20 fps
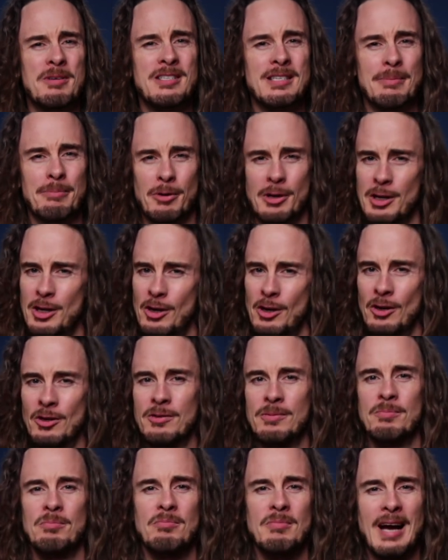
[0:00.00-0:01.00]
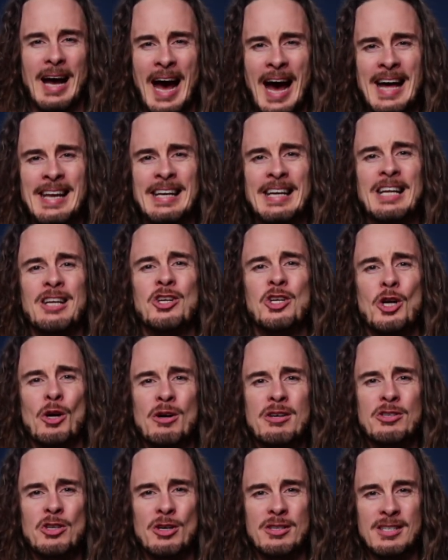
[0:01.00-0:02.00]
simple to use and it
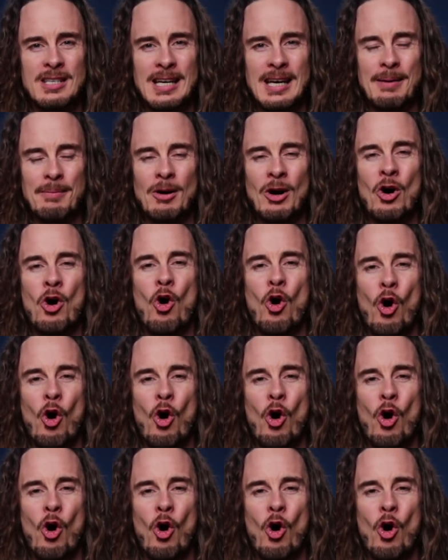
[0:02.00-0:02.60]
ensures your team